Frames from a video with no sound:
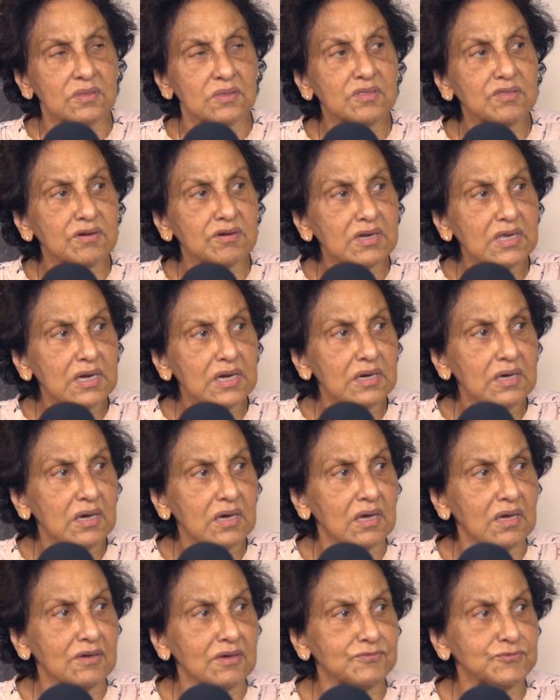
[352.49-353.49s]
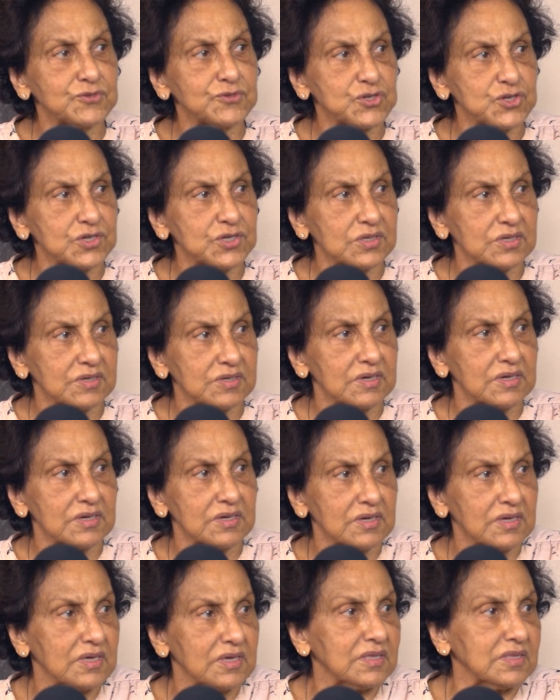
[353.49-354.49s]
3.5 children,
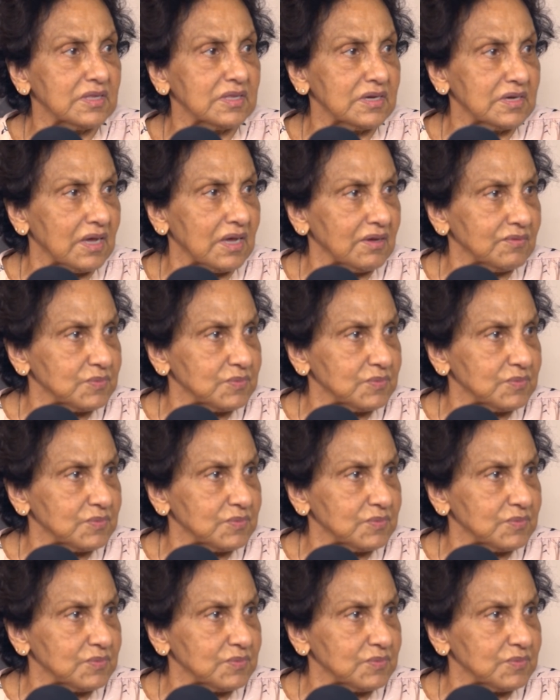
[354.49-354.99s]
in that I